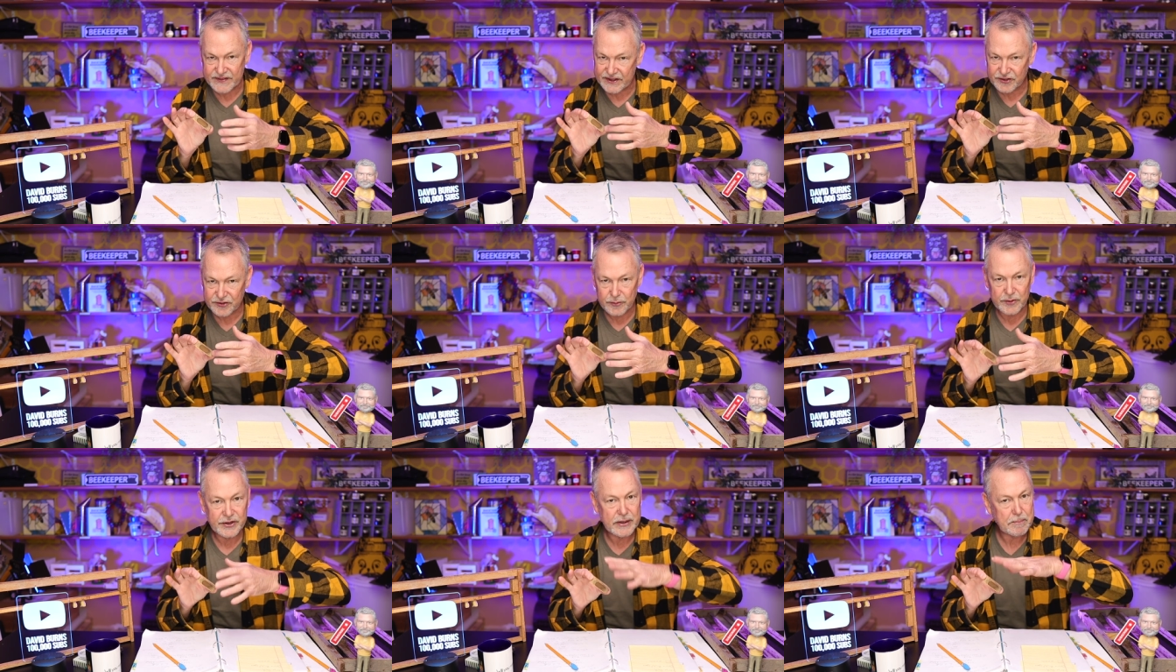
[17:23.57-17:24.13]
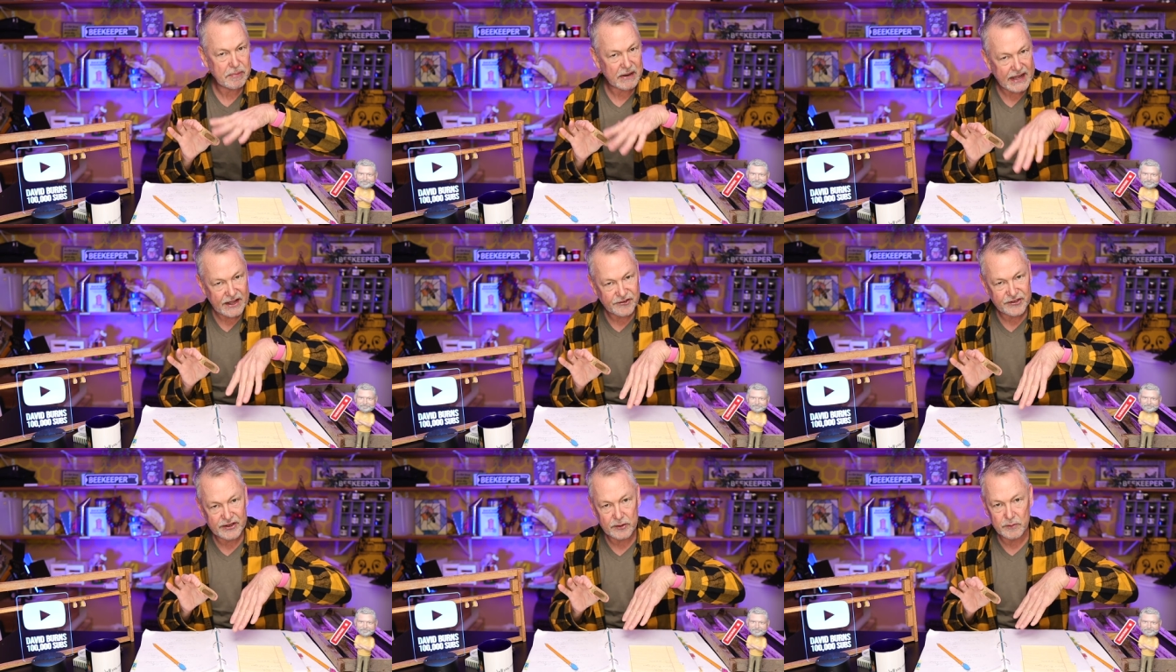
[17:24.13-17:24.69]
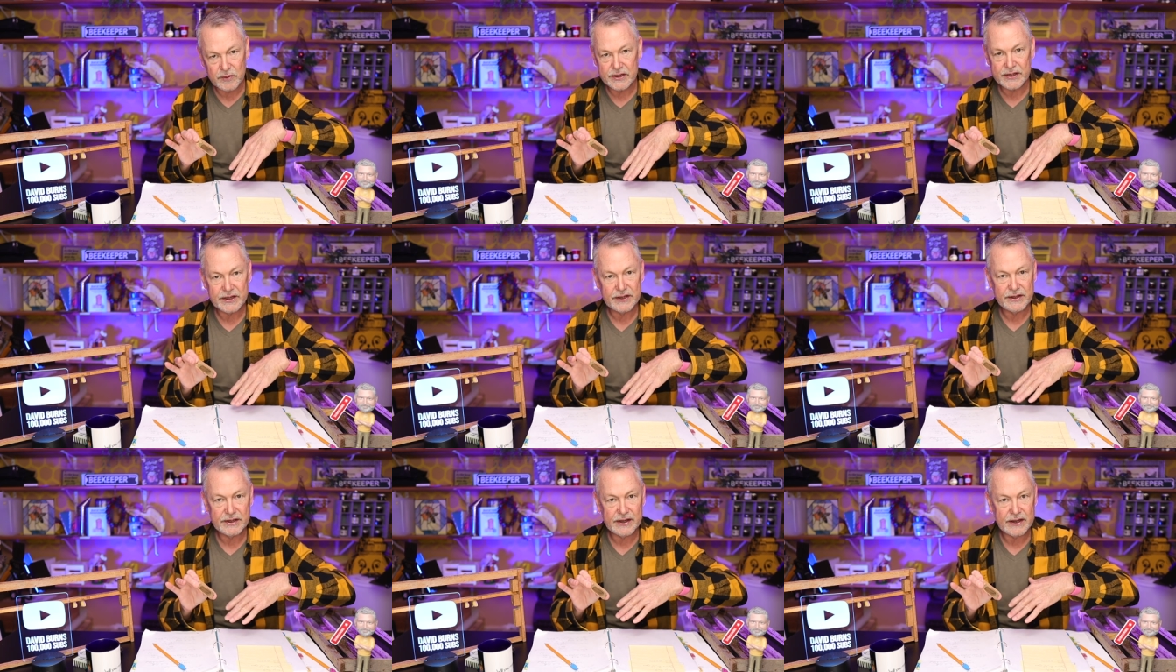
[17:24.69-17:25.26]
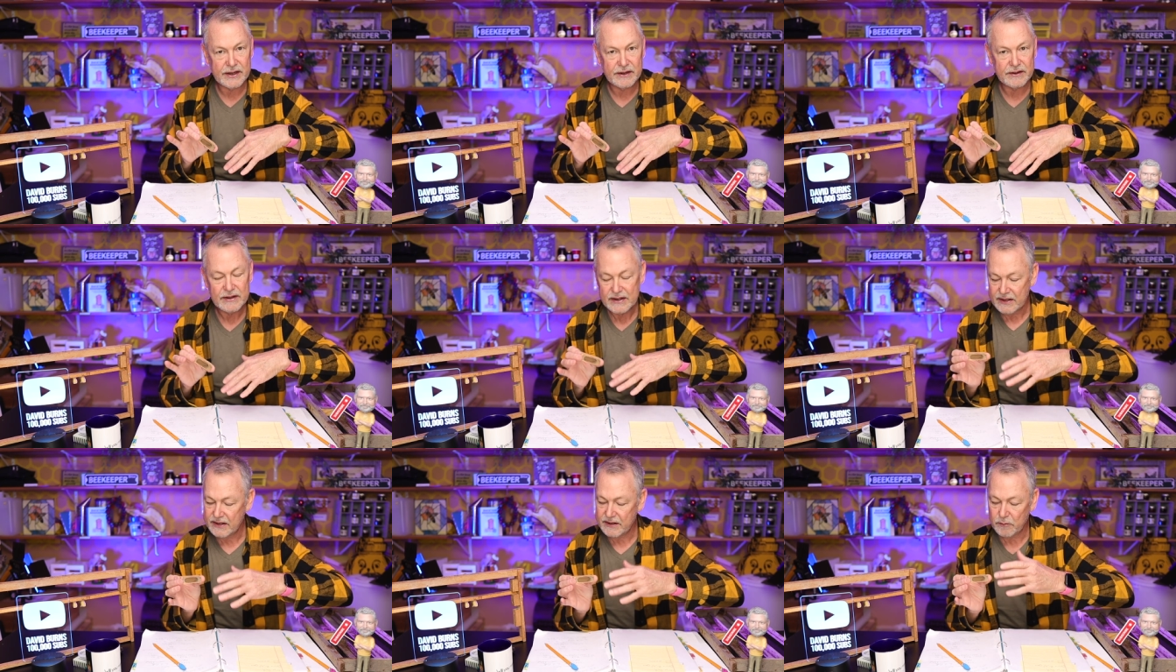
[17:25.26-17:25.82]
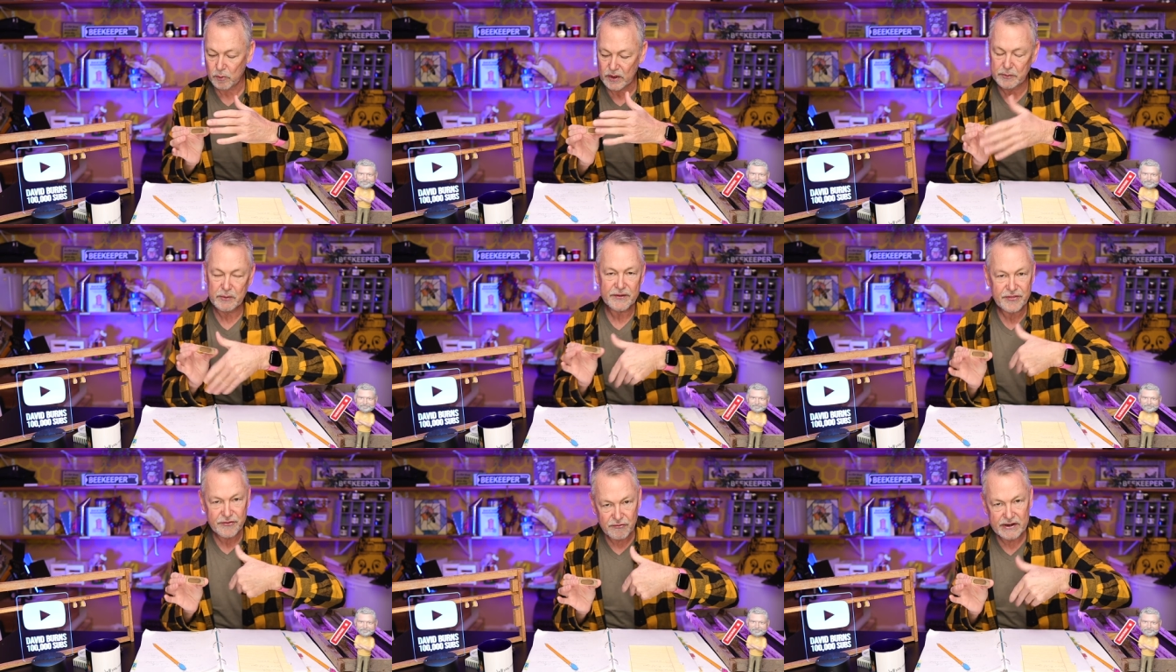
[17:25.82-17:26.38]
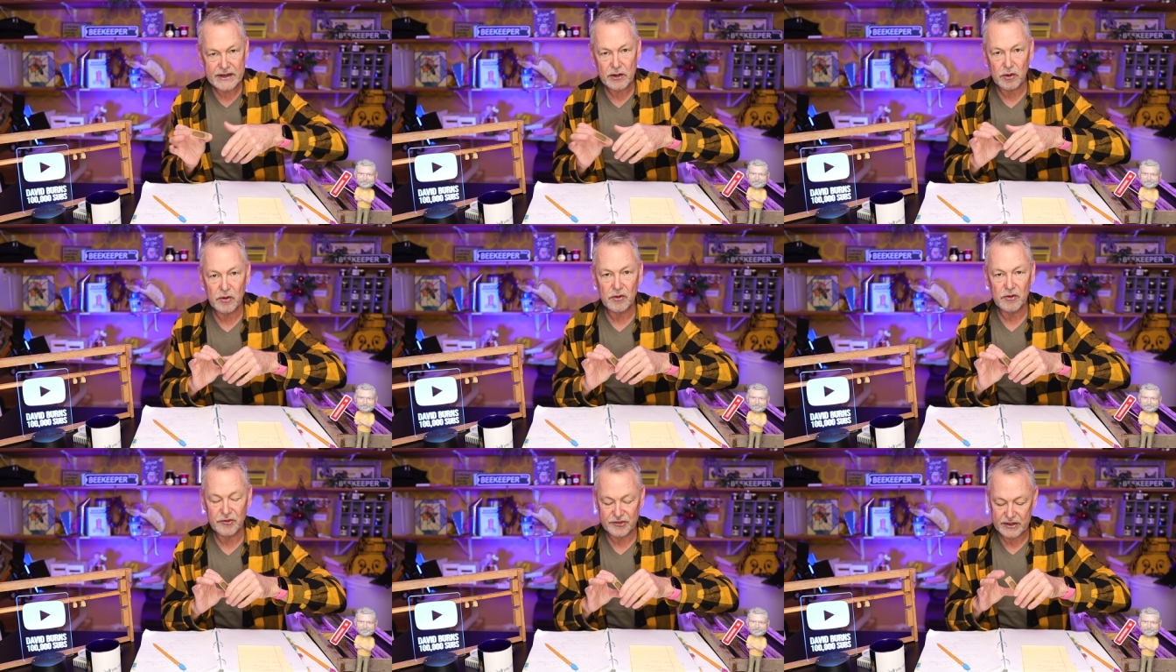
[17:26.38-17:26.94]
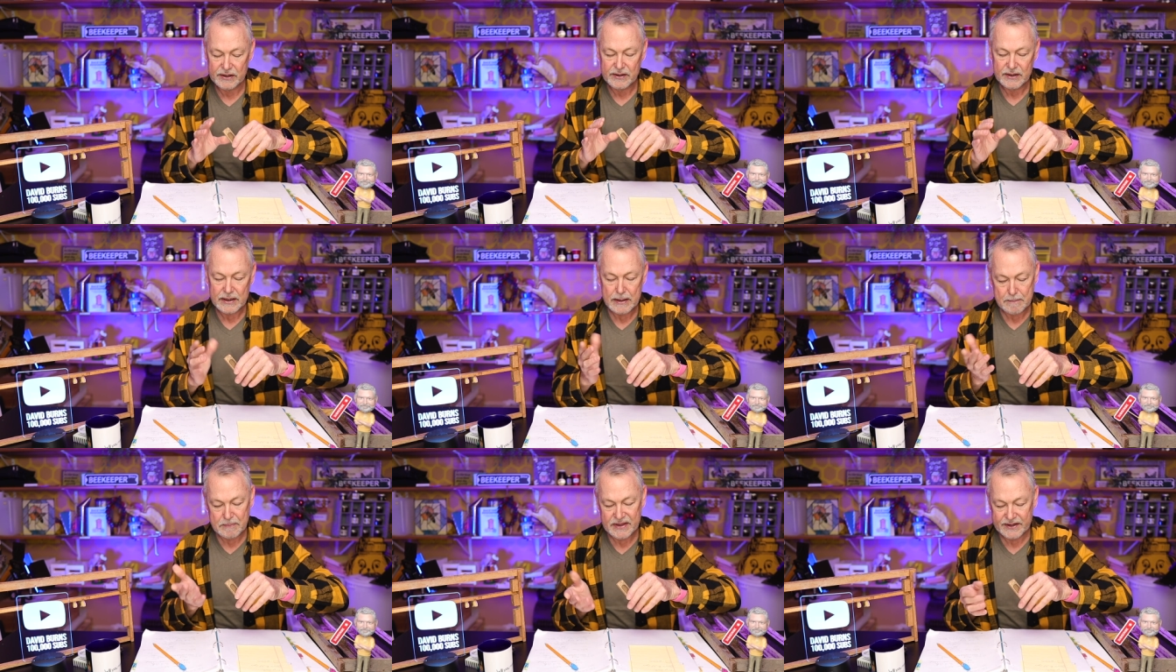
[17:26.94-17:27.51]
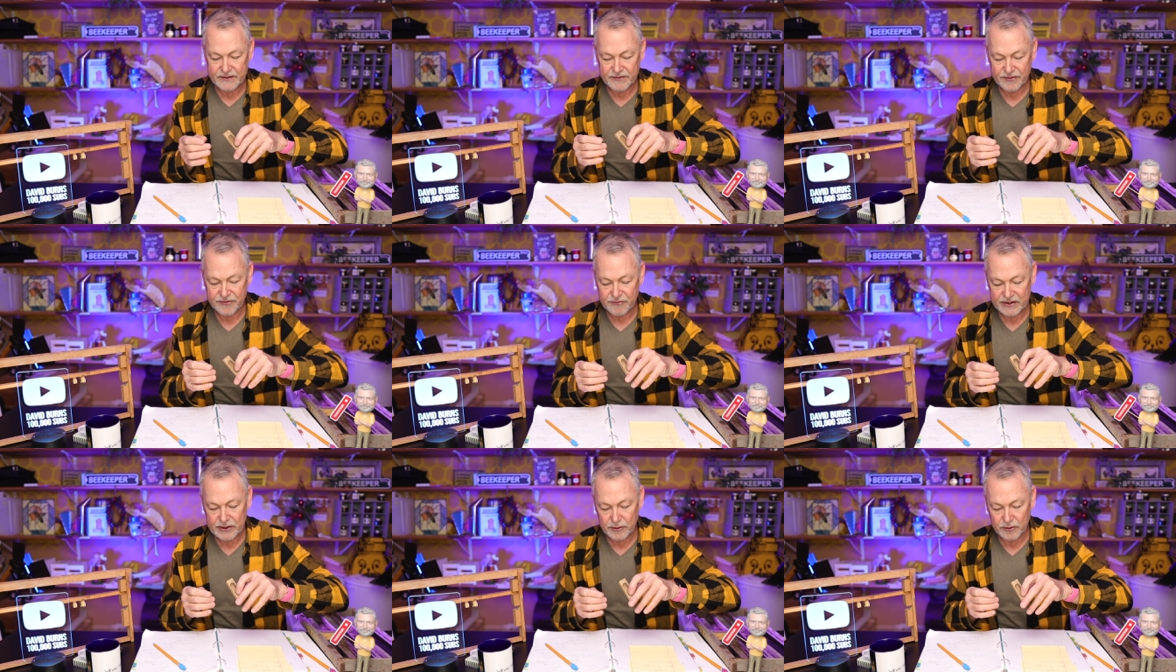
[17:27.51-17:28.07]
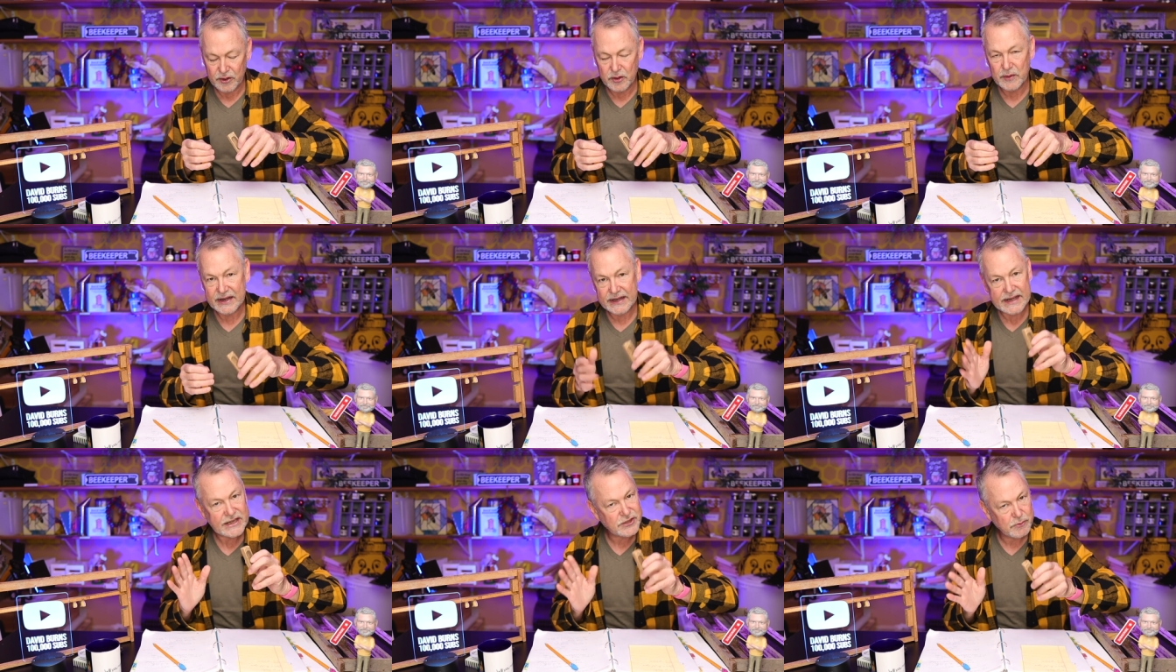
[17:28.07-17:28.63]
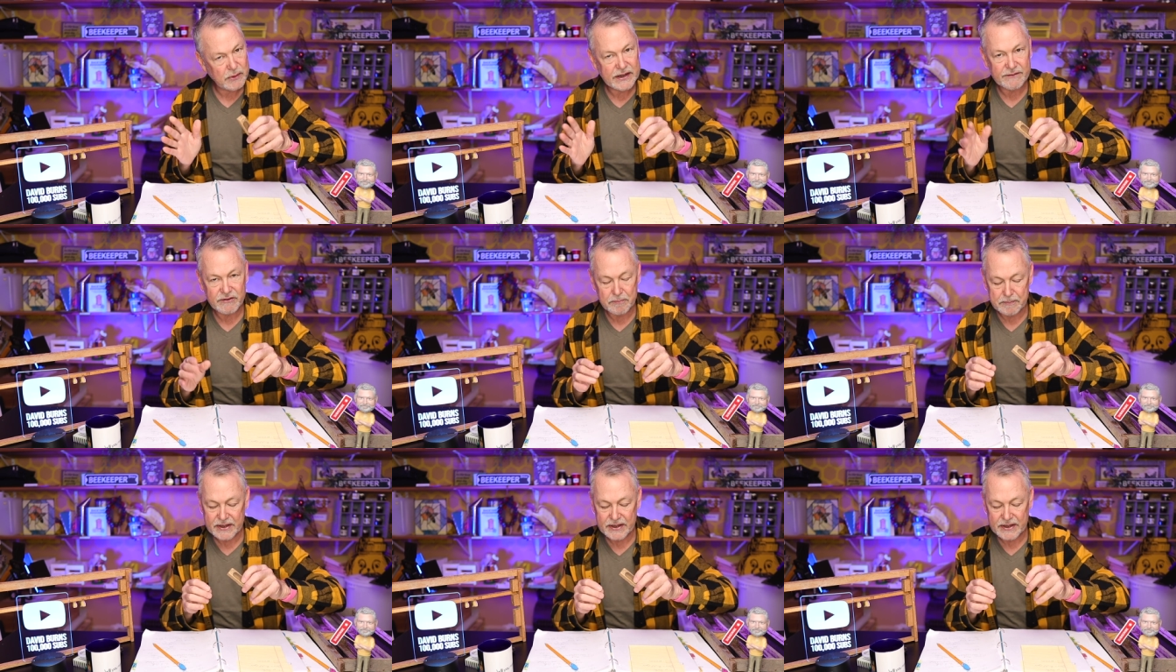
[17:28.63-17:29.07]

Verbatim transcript: This one, a plastic one, uh, one with three holes, a Benton three-hole queen cage, whatever.